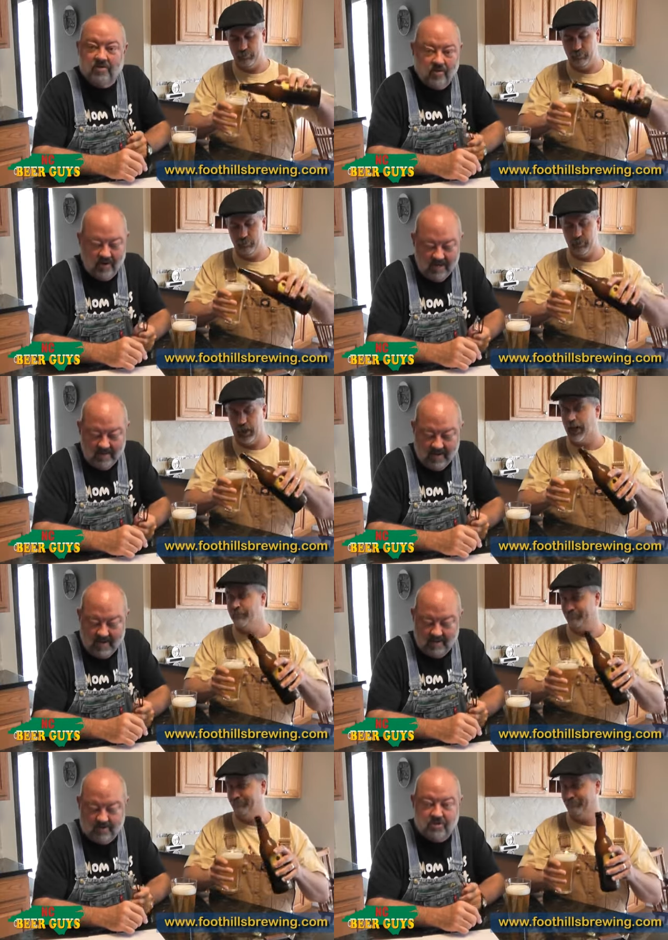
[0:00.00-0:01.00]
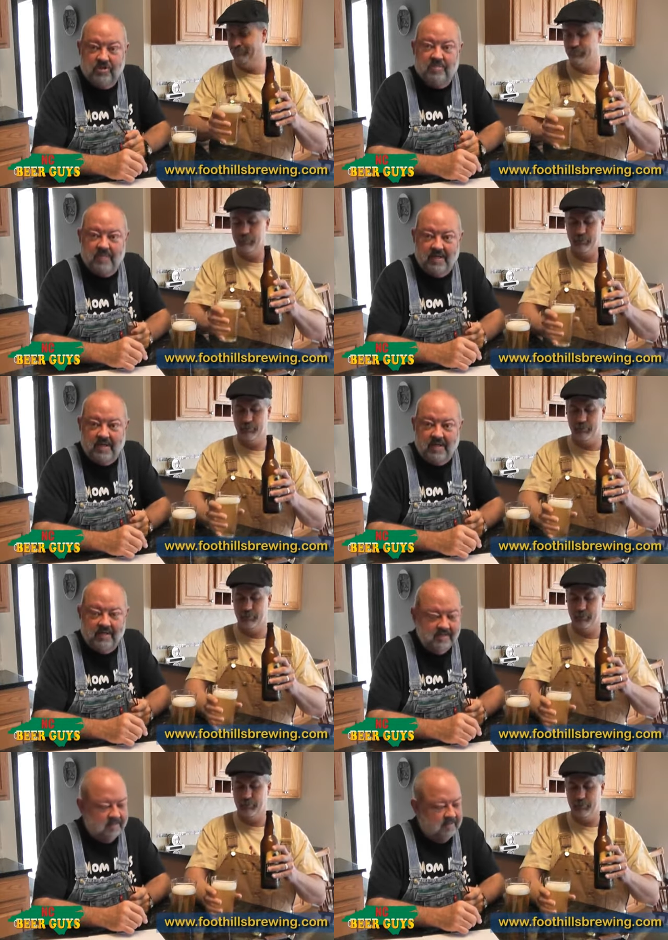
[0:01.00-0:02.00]
Speaker 1: cream ale should be.
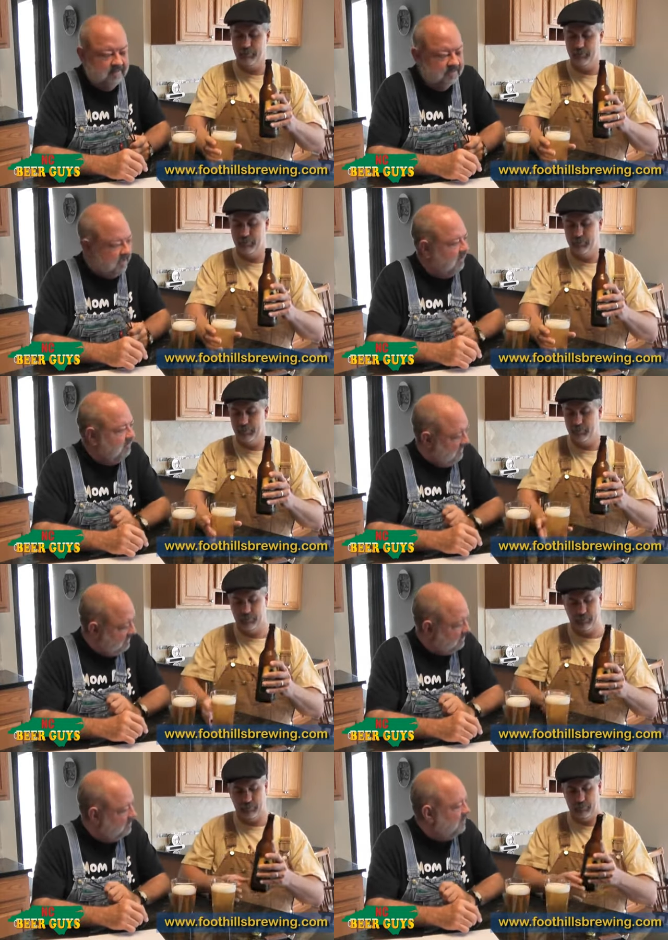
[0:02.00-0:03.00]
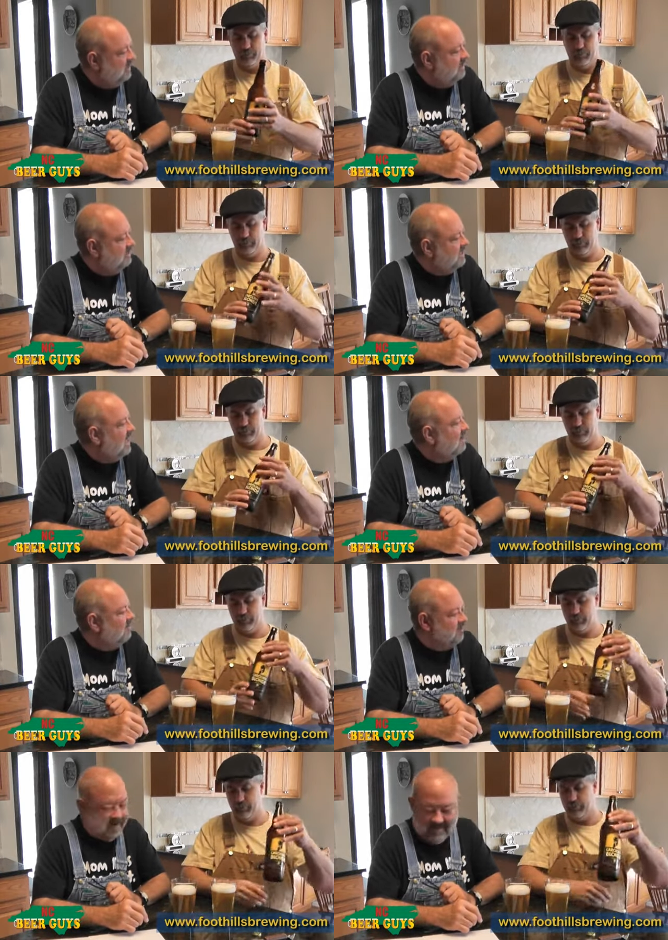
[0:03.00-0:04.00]
So this should be the
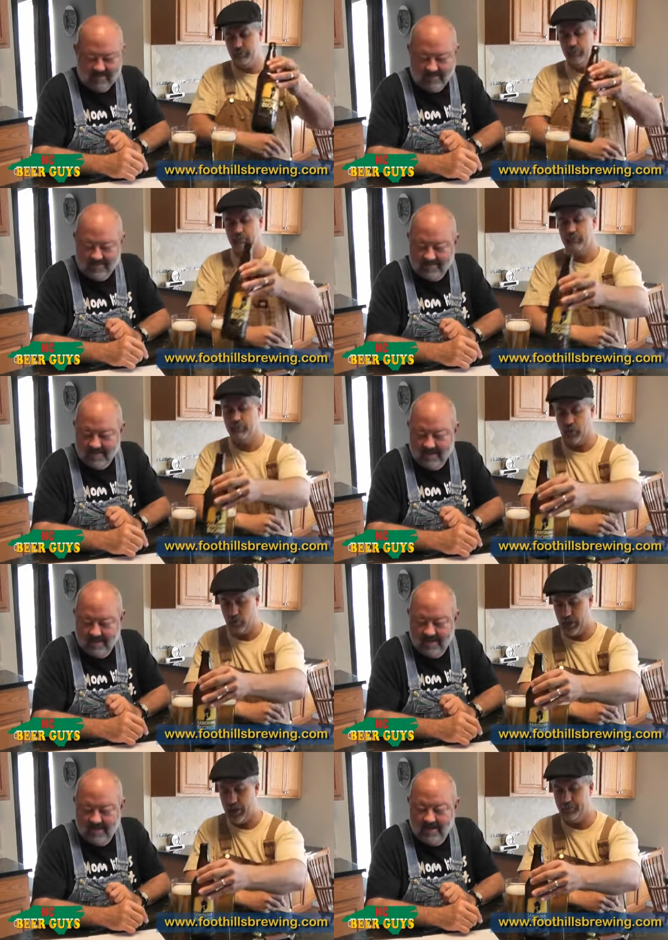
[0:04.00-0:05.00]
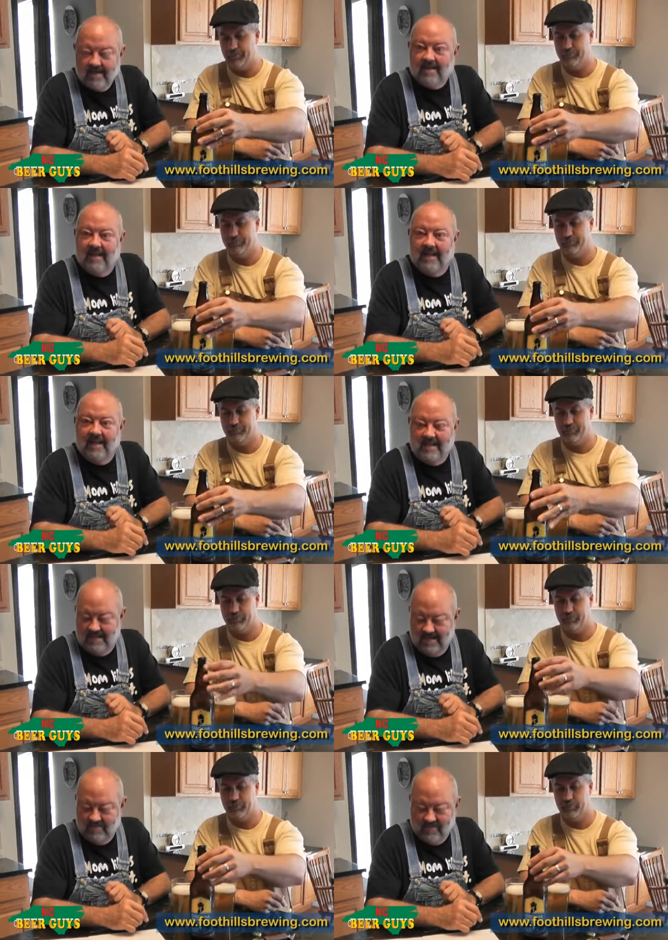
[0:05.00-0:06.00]
standard bearer. Okay.
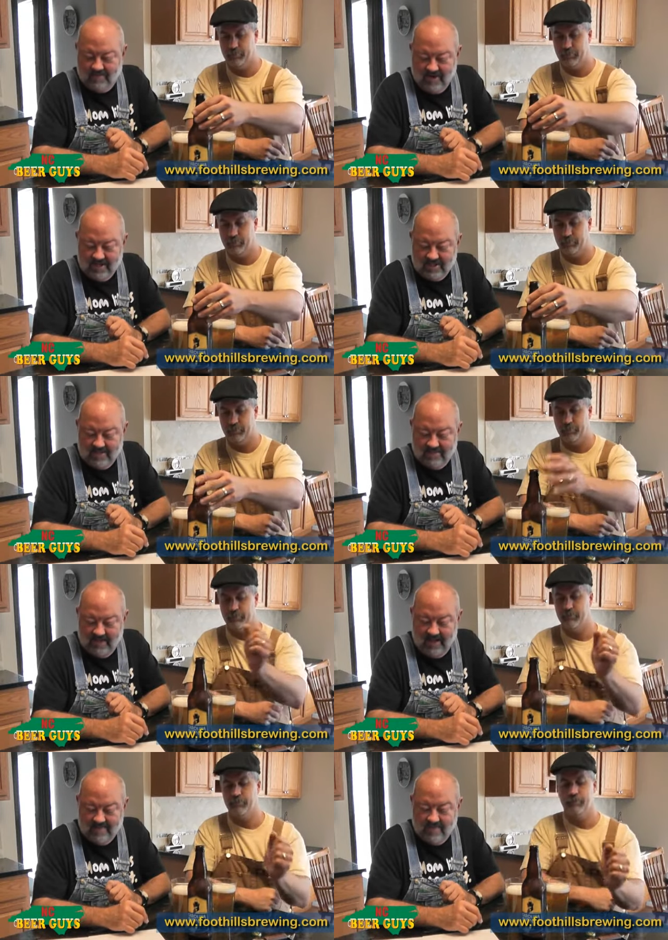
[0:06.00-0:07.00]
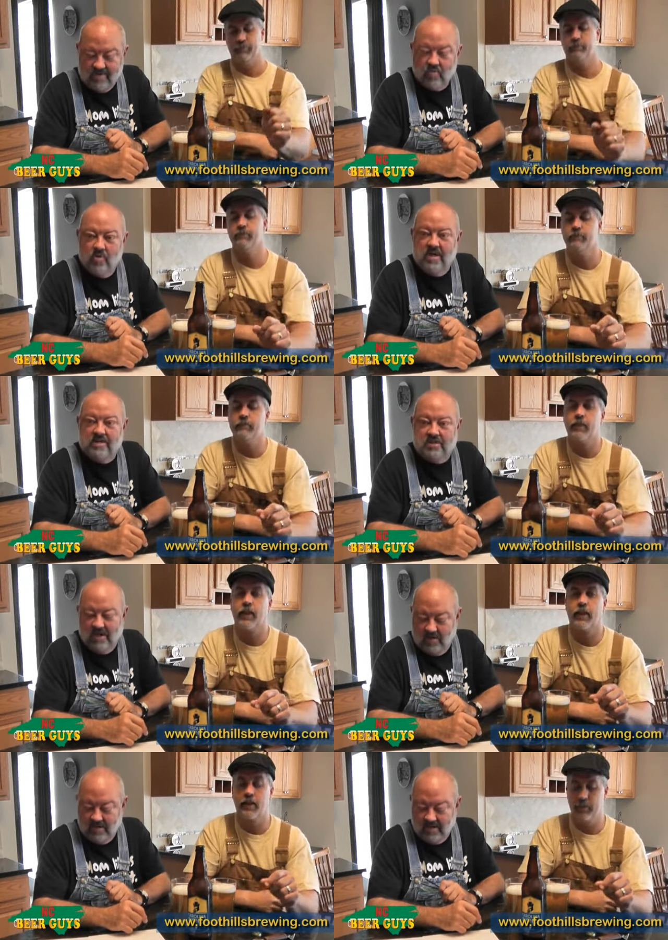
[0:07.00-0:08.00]
Clean, refreshing flavor, rich
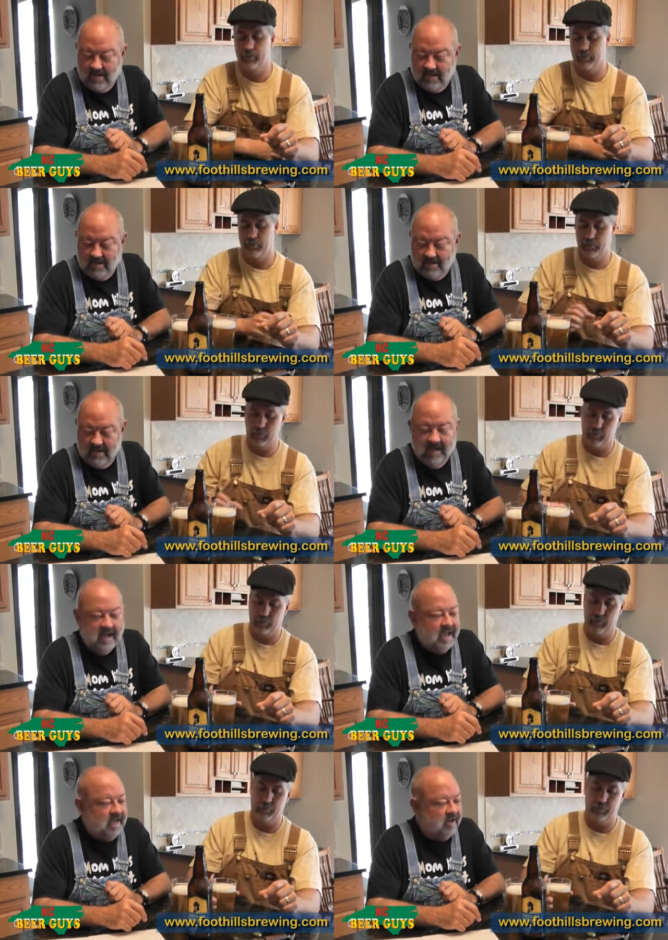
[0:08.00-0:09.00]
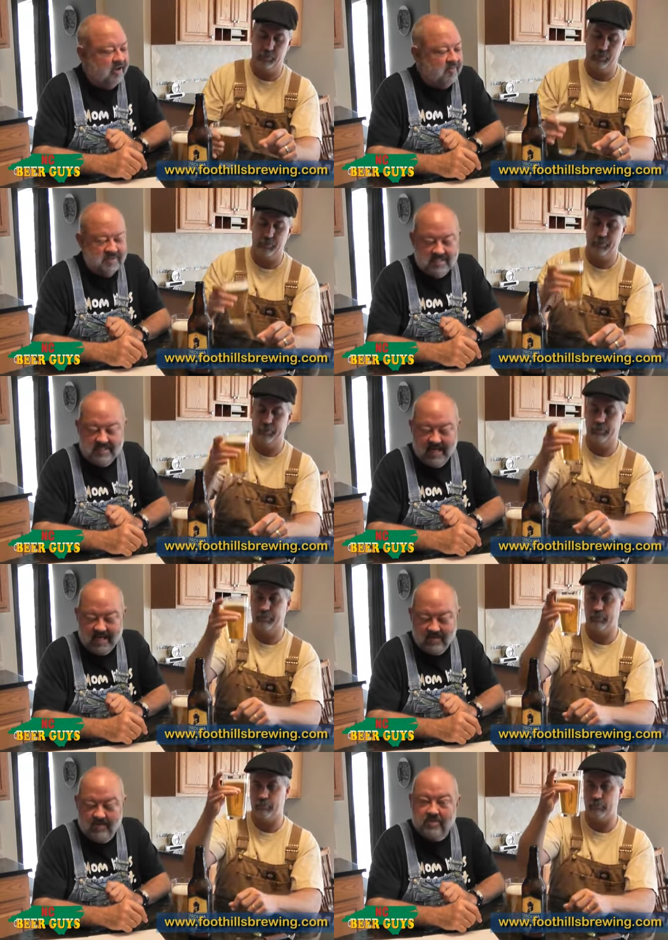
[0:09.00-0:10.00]
golden color, and
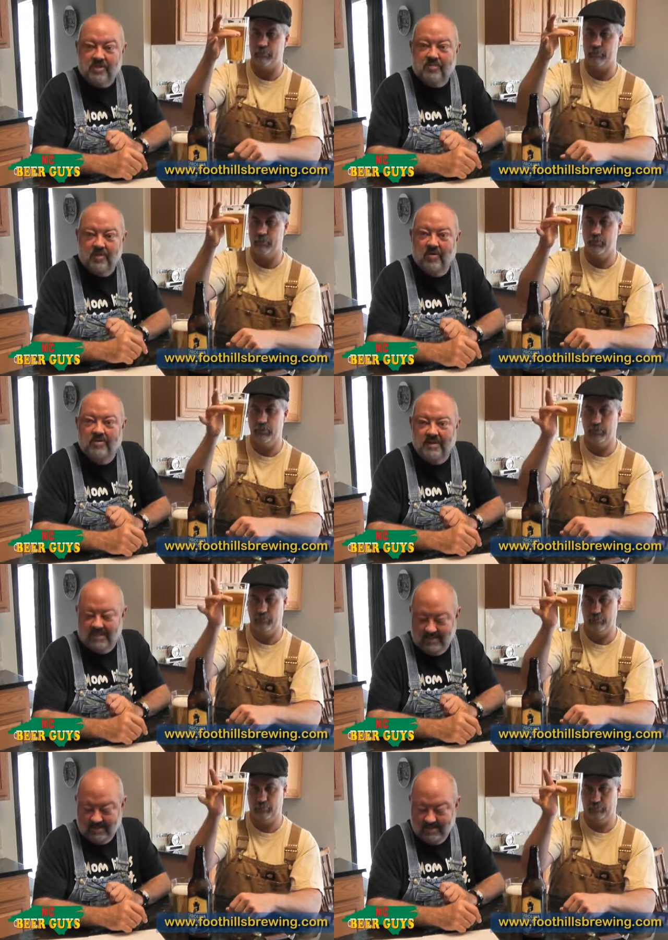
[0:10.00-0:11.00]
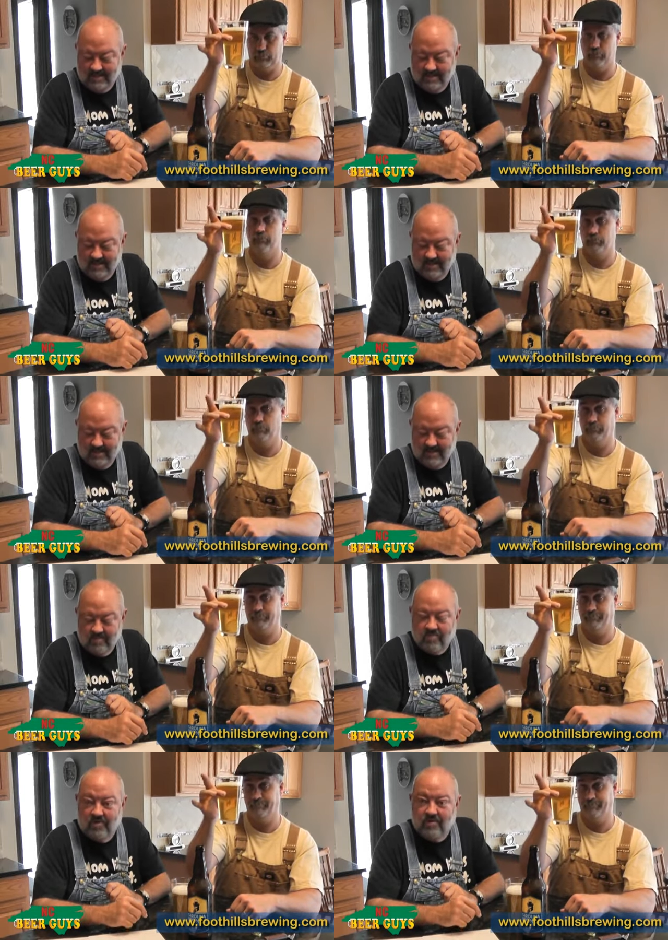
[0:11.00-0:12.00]
unmistakable smoothness.
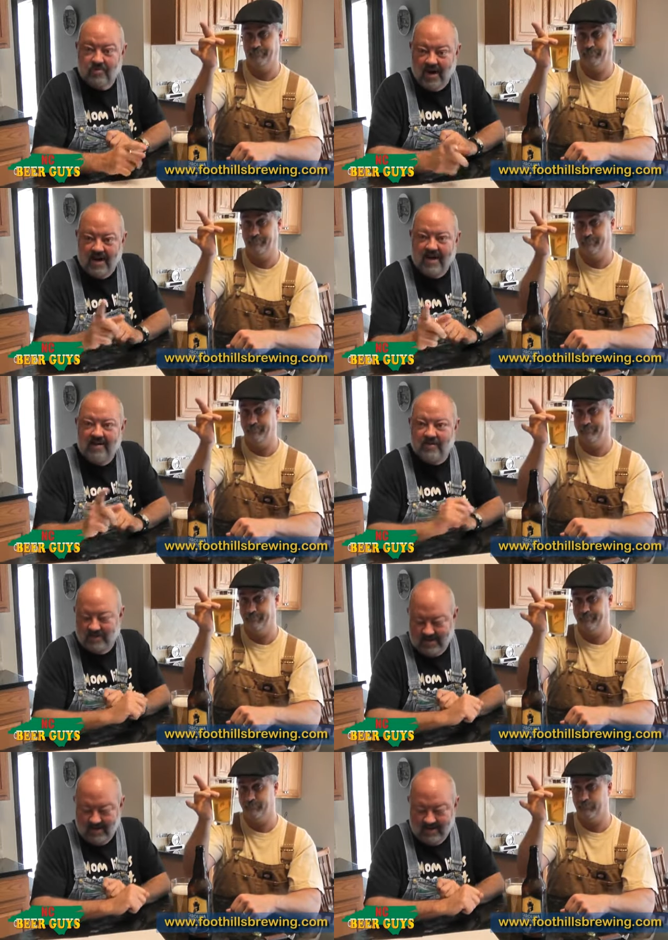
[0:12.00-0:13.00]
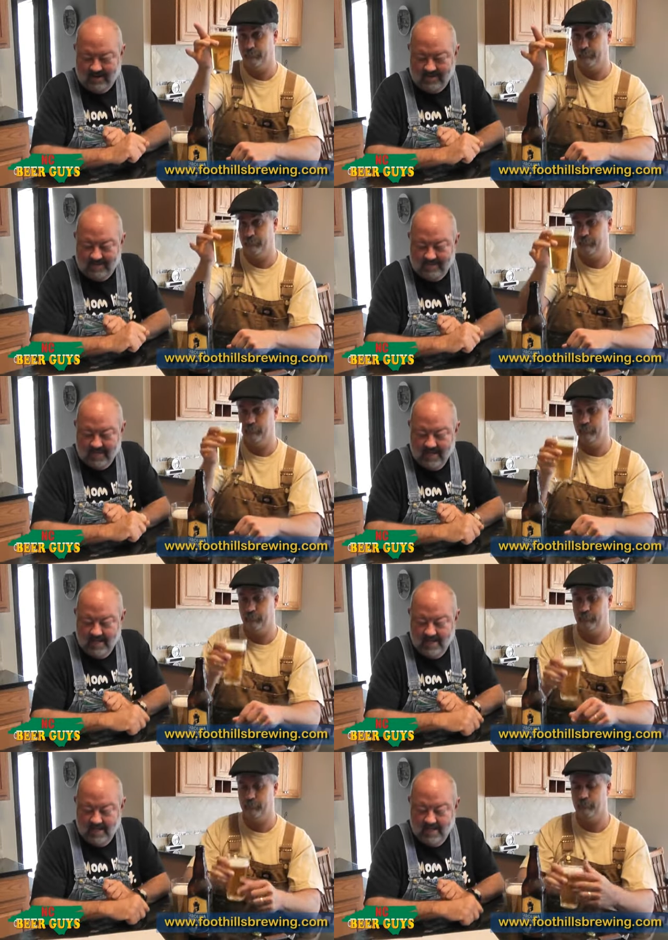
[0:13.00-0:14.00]
Brewed right here in North Carolina.
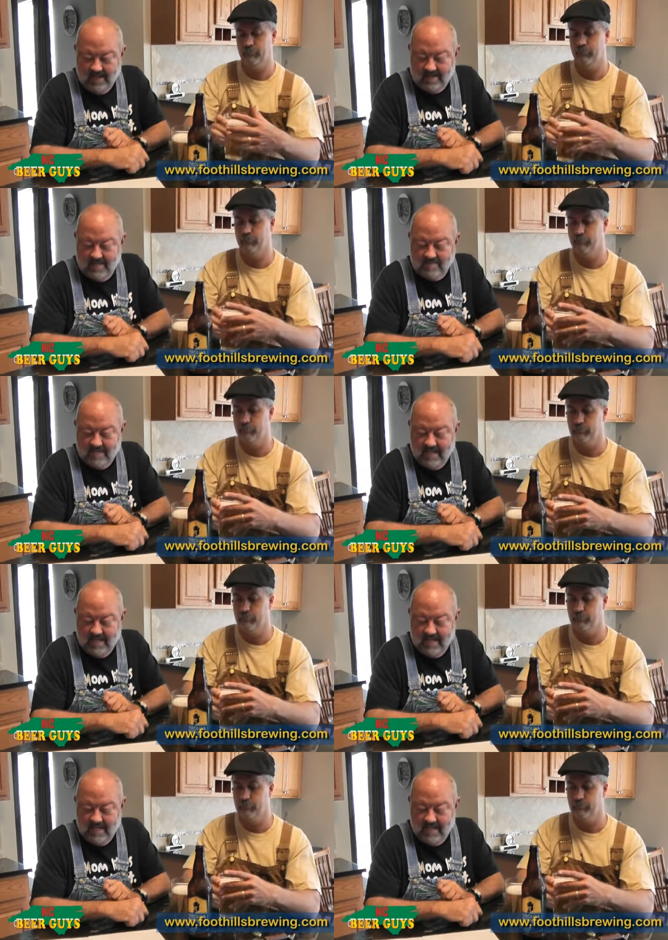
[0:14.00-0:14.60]
It comes